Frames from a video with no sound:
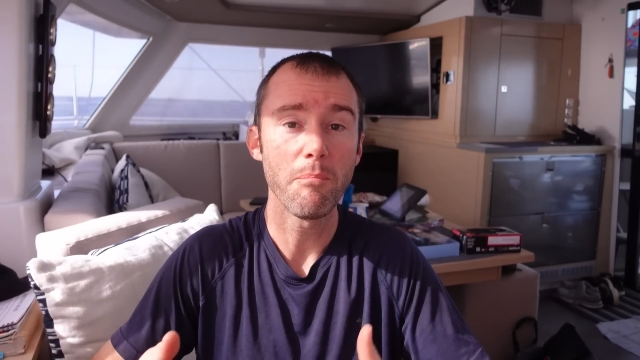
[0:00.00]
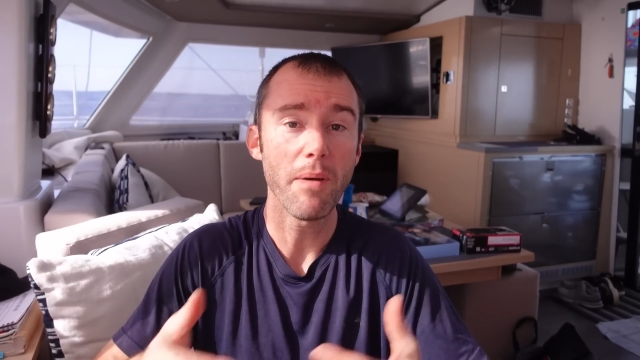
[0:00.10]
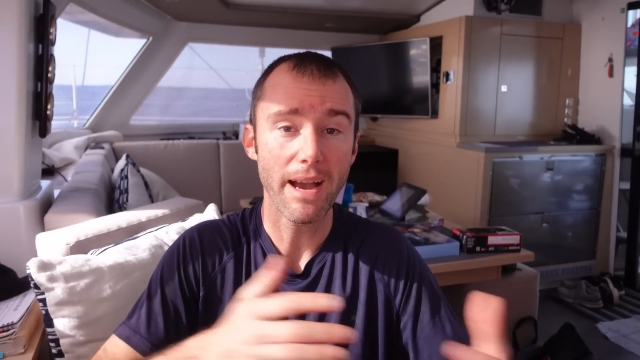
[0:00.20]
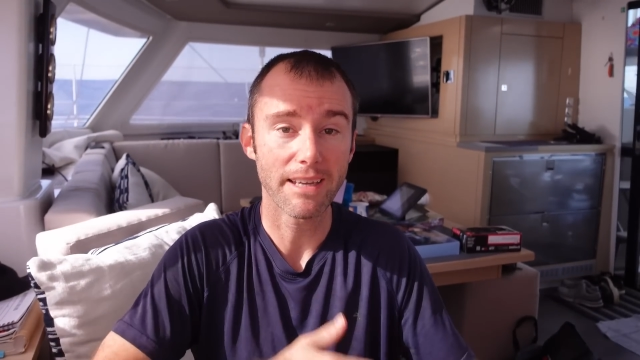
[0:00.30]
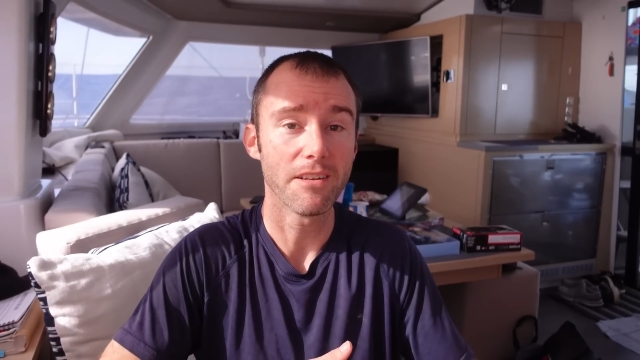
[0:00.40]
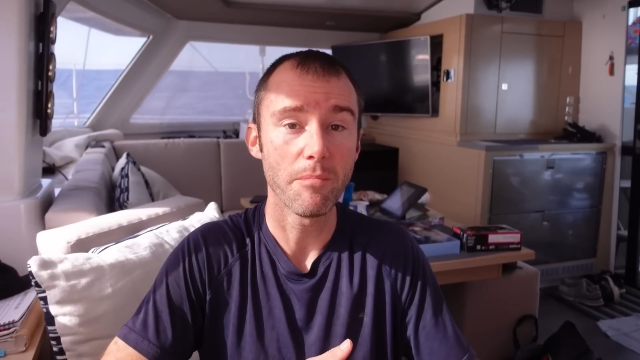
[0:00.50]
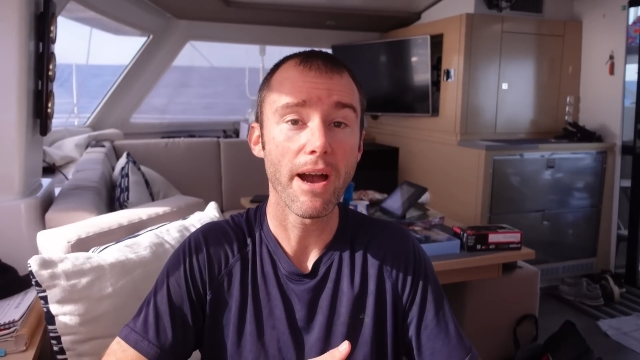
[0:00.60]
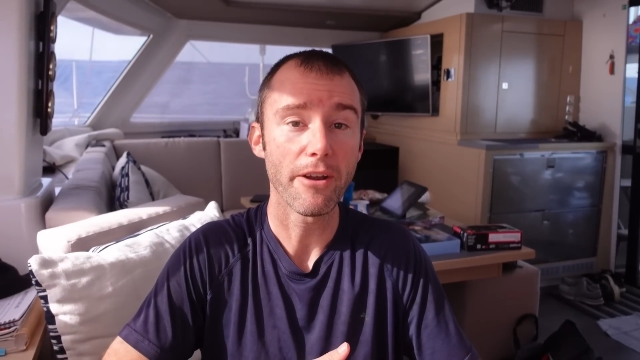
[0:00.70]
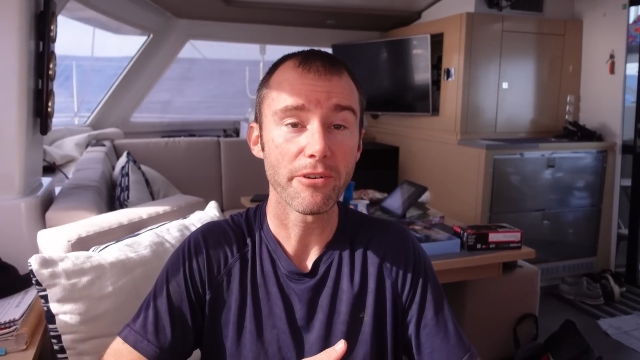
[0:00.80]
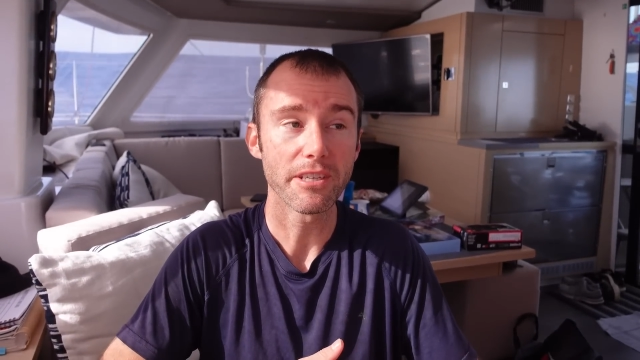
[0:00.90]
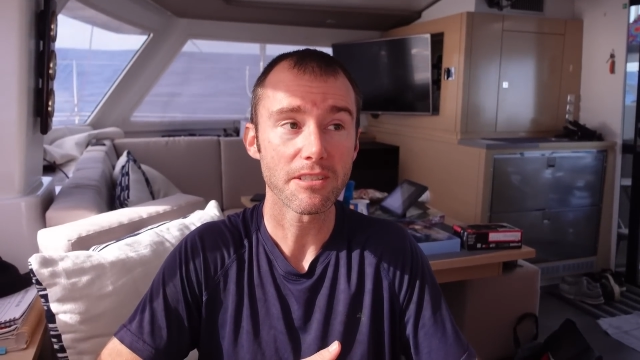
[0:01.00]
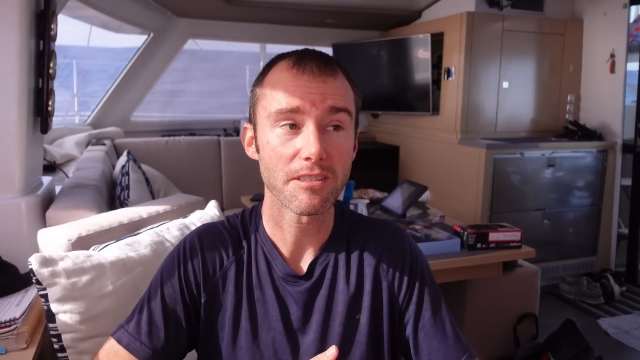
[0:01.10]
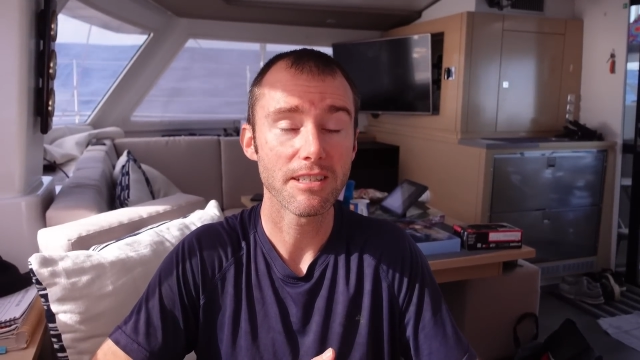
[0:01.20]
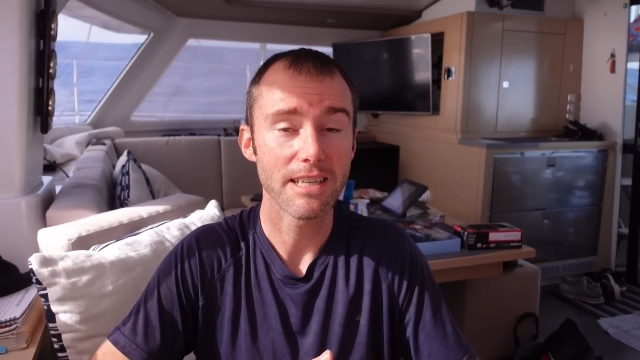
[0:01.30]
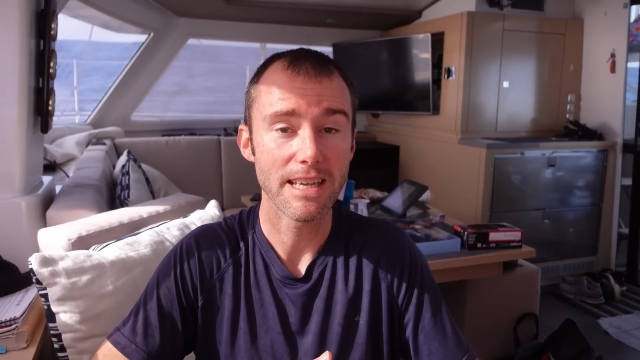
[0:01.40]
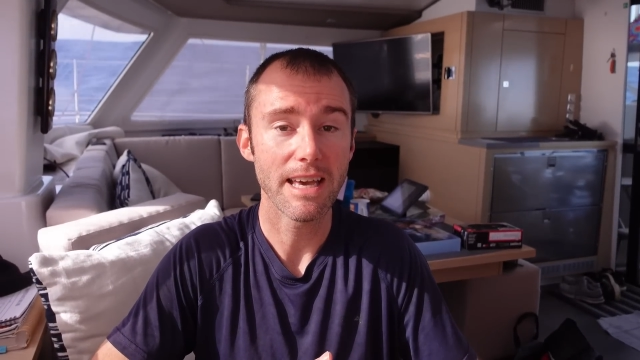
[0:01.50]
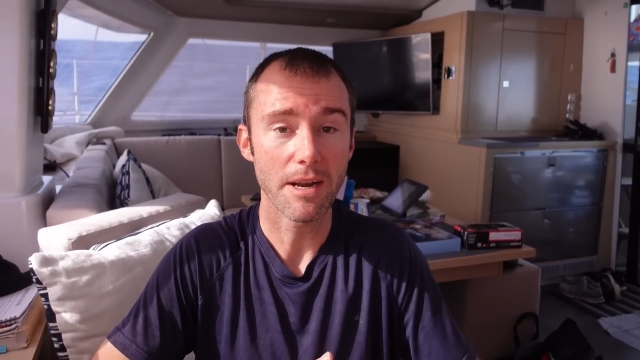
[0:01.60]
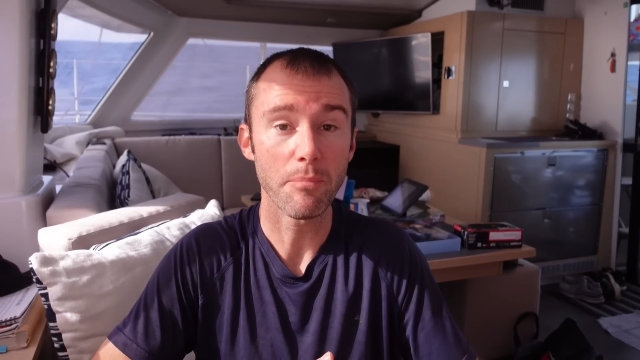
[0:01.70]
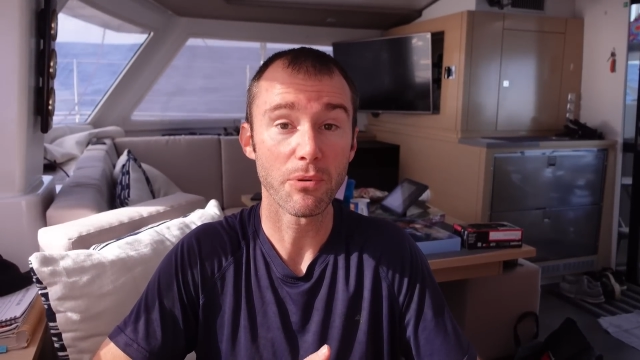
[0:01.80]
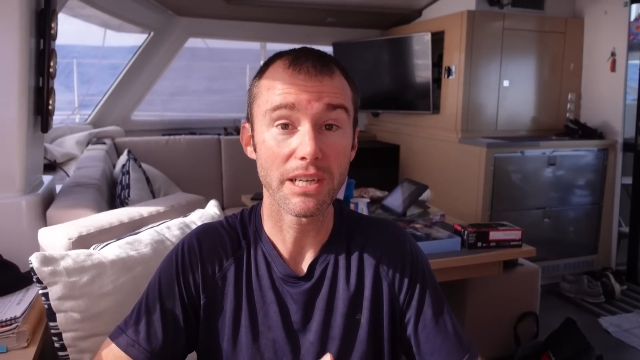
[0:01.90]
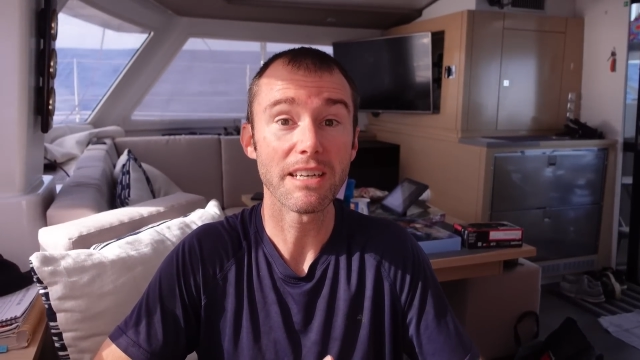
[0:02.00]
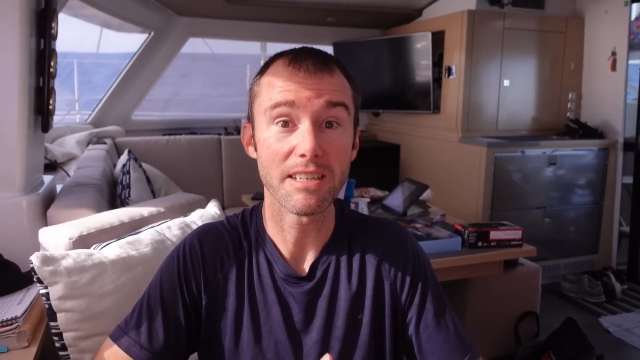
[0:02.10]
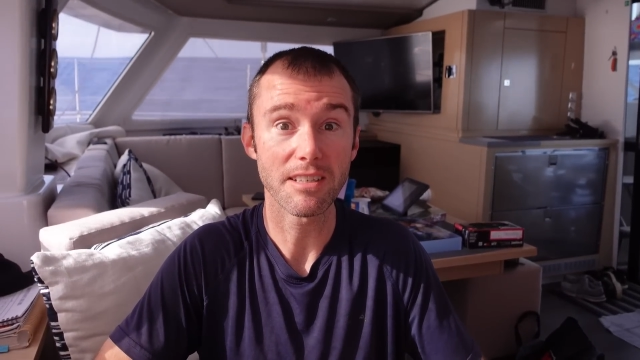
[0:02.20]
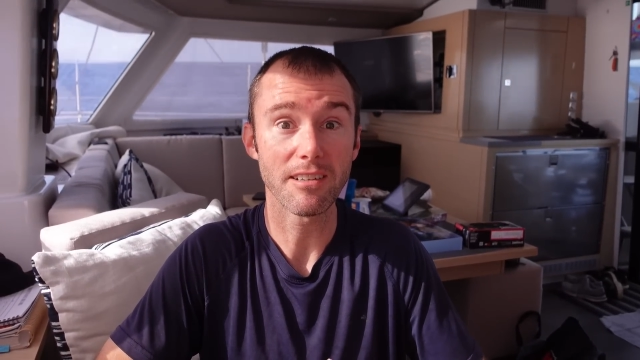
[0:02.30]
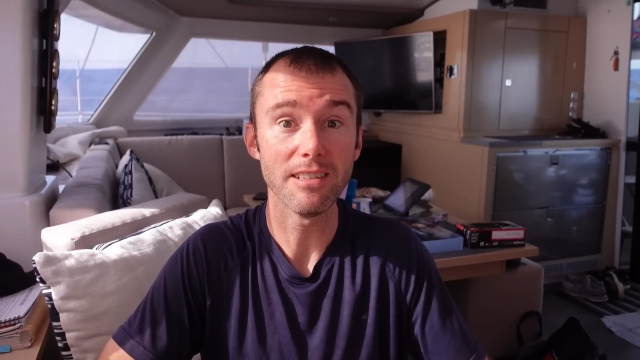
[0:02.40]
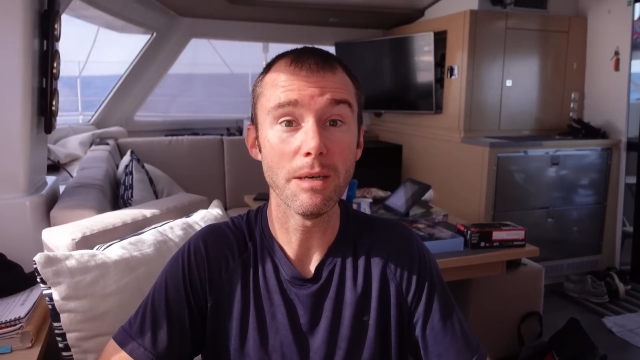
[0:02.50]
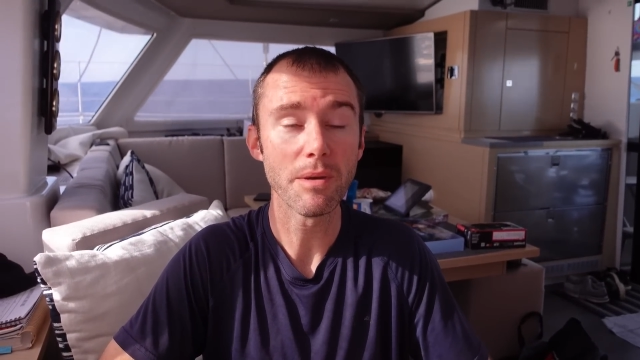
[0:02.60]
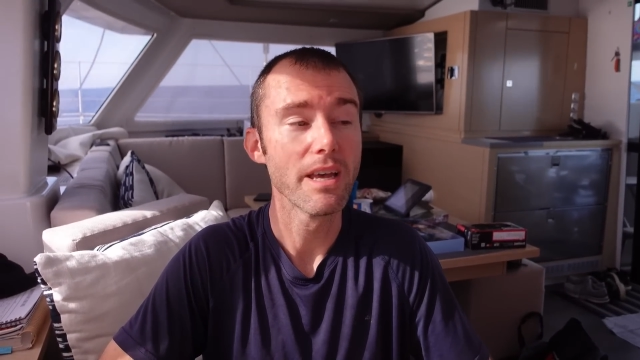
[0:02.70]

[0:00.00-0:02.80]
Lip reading: back into the batteries at a pretty decent clip.